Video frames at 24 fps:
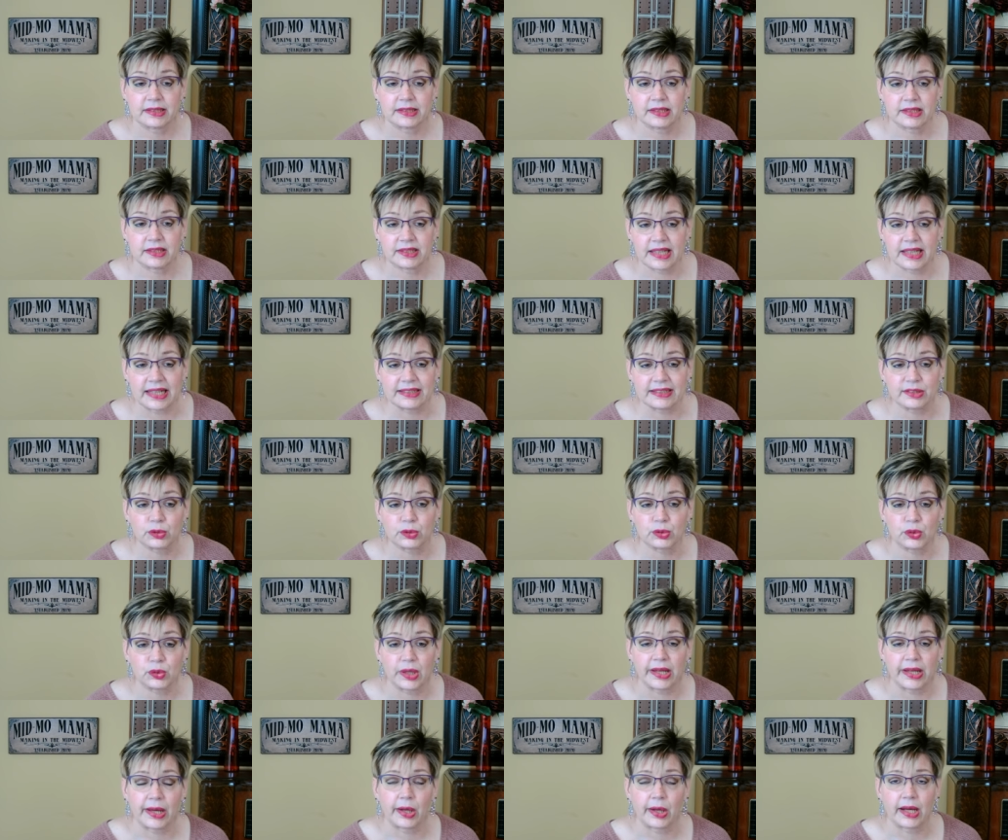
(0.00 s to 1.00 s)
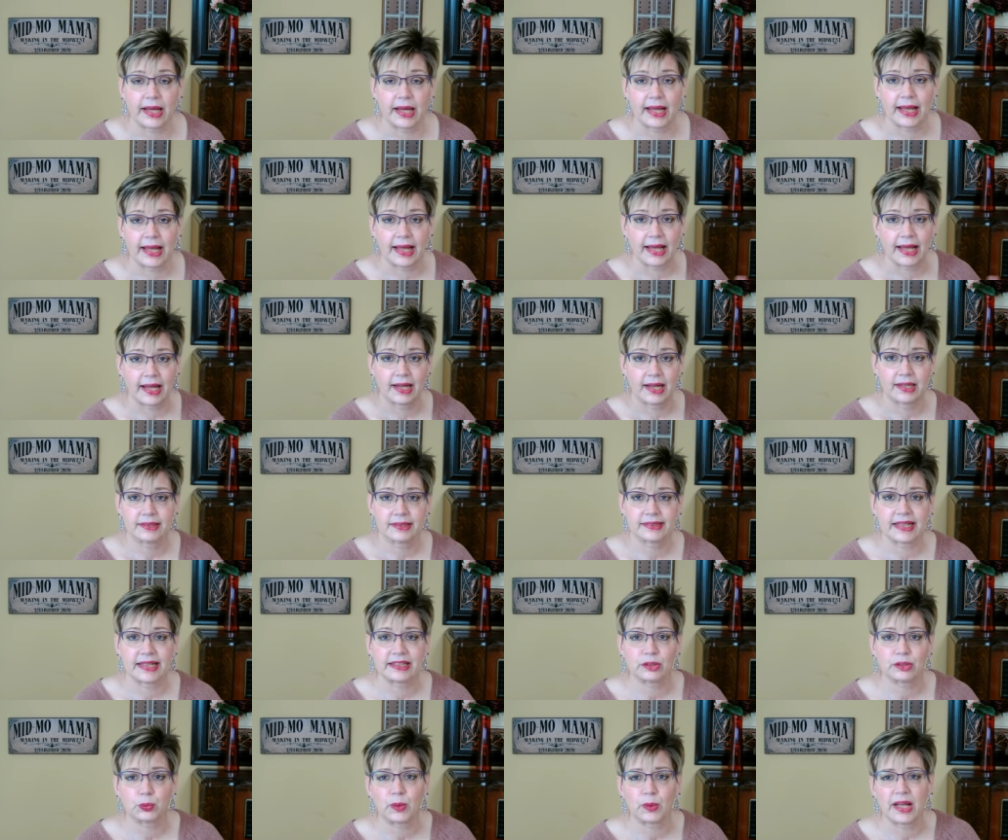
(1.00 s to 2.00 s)
that's,
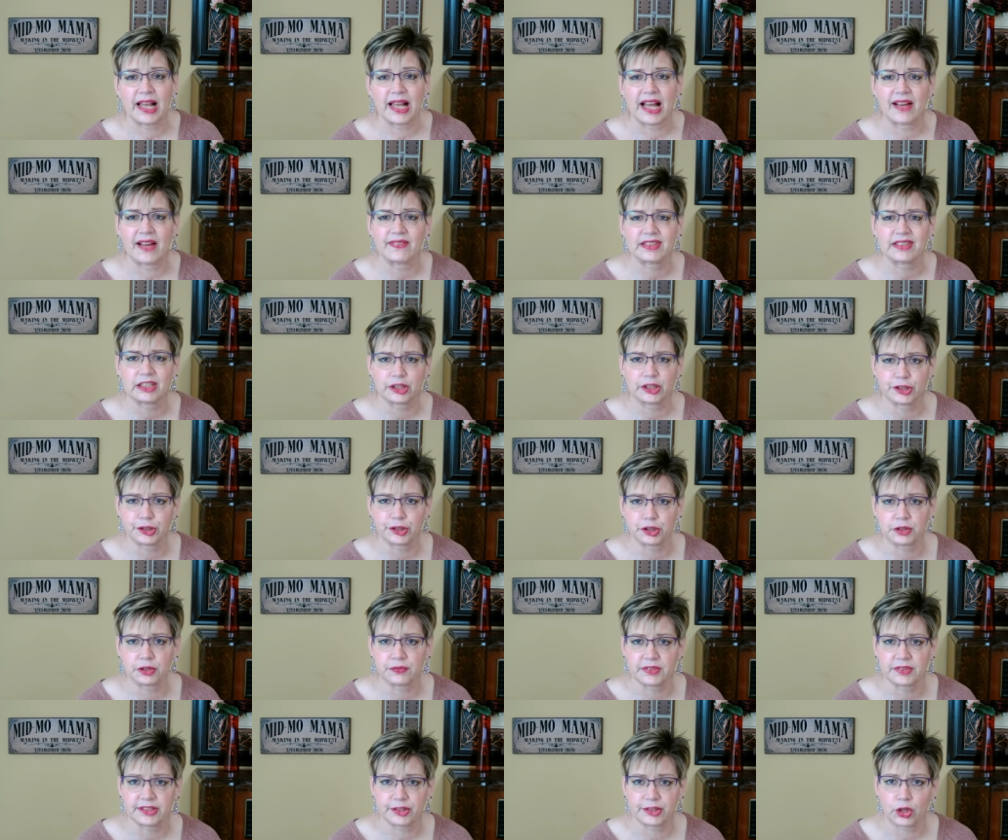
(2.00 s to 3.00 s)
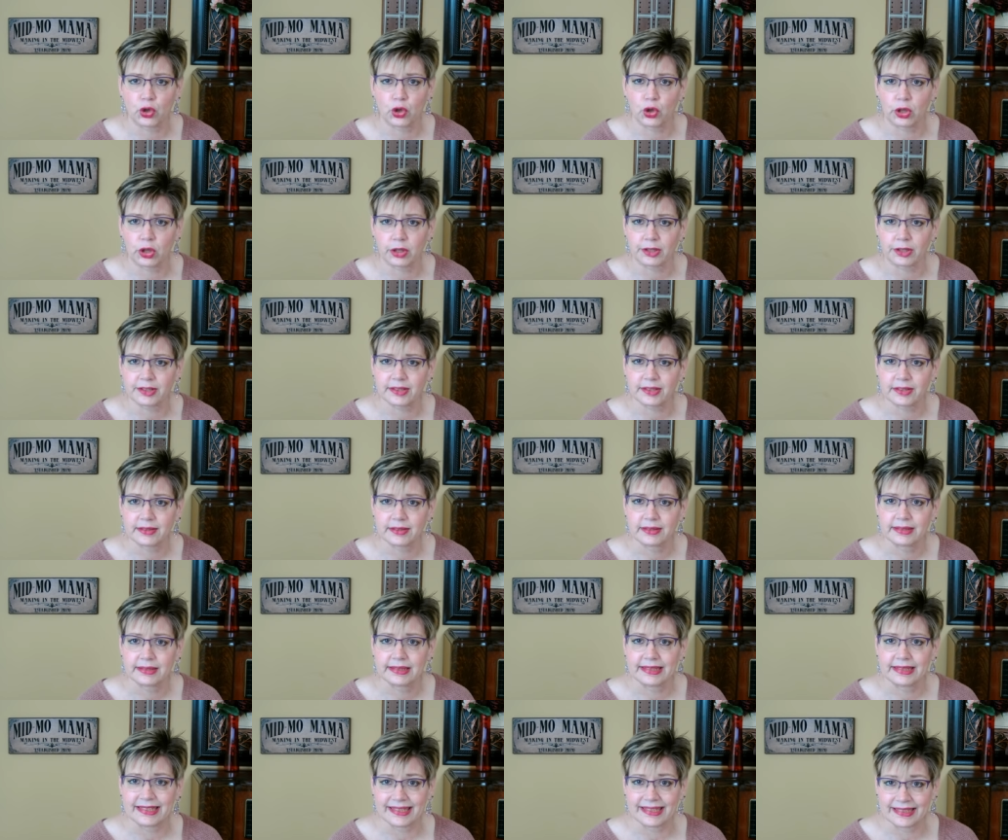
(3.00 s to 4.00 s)
that's what having a servant's heart
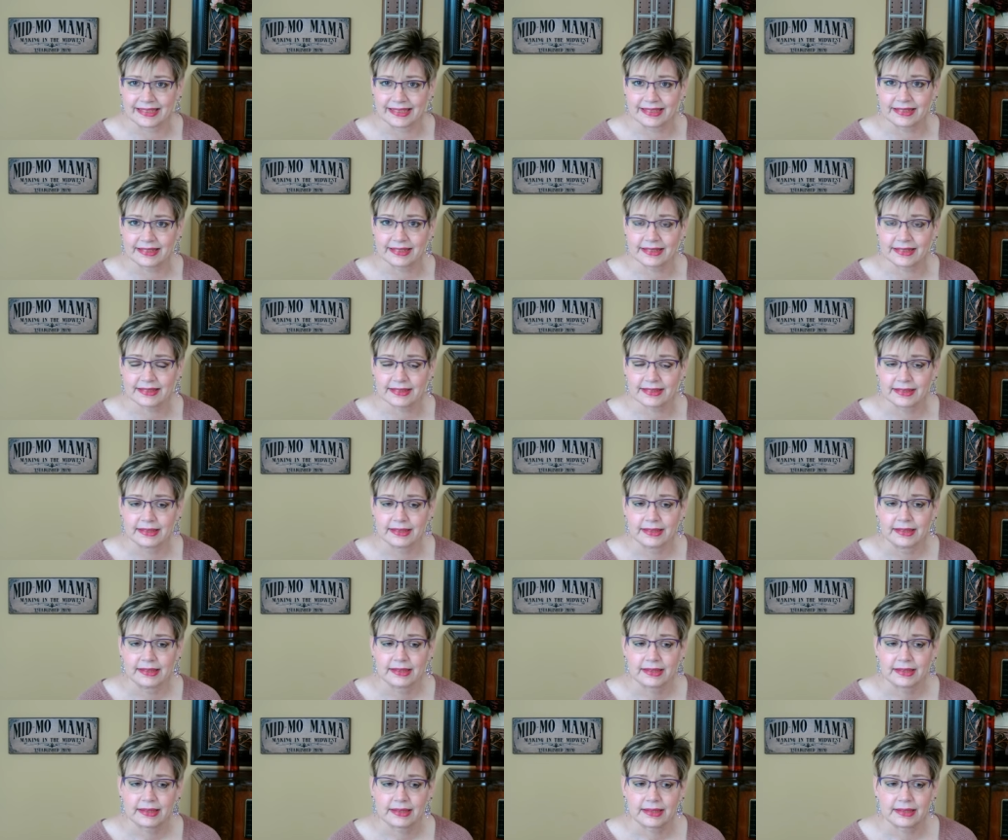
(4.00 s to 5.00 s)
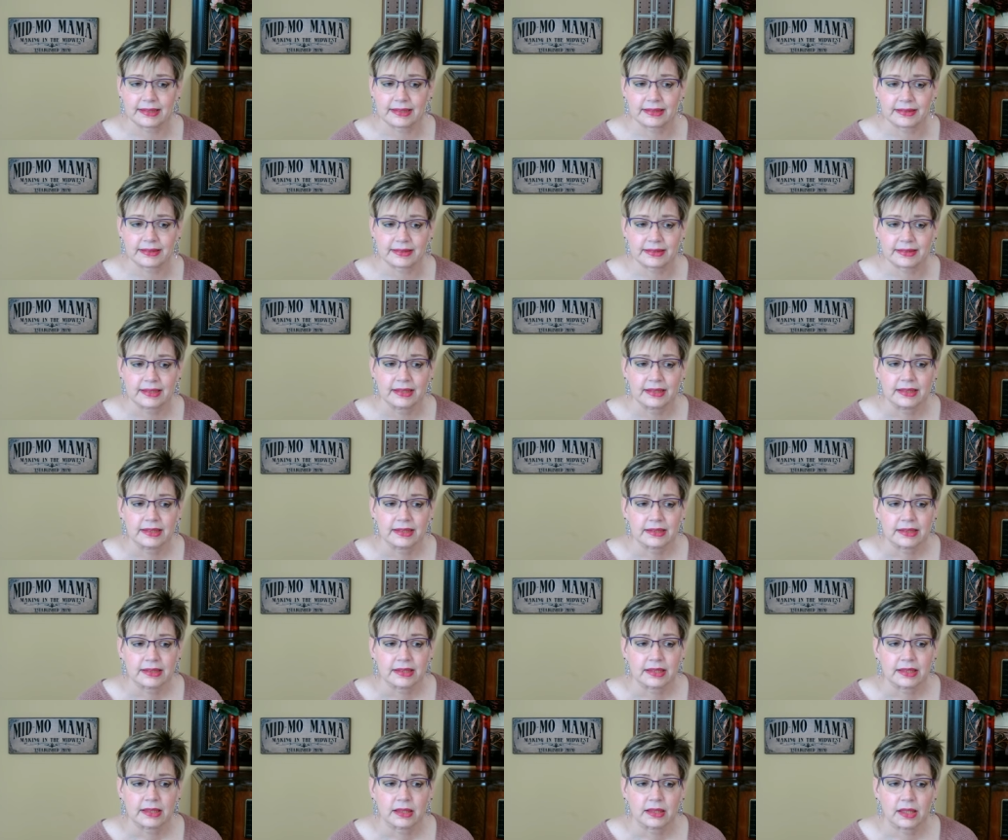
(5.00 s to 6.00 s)
is, is
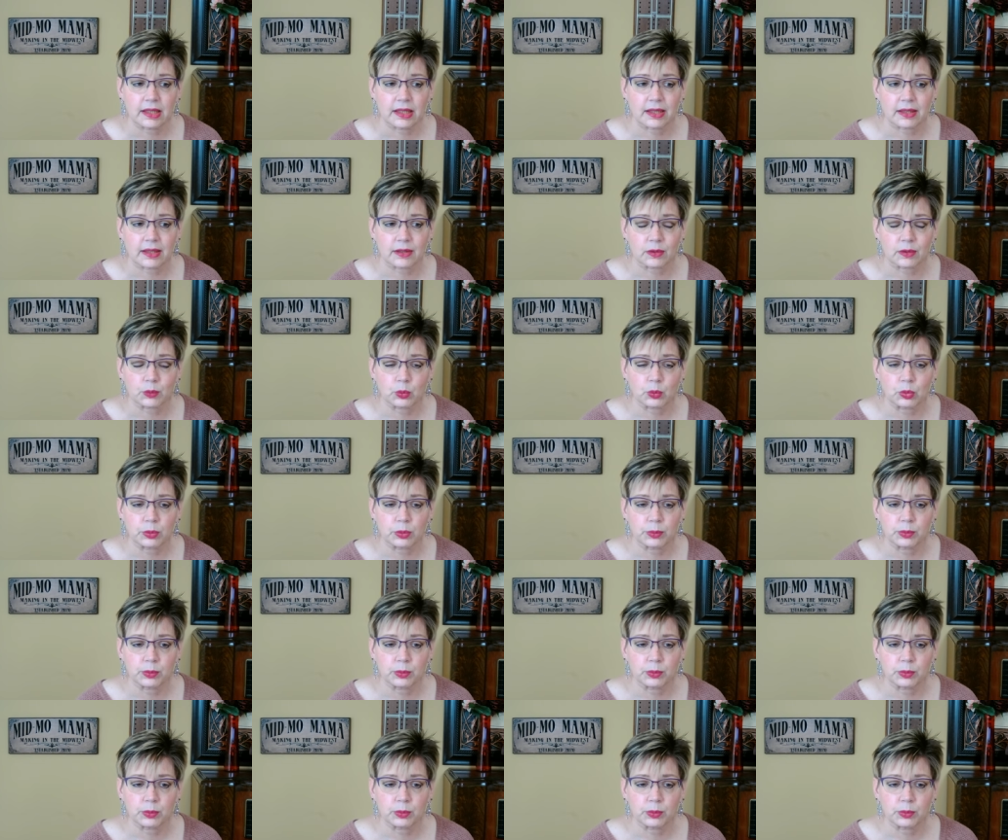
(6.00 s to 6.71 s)
um,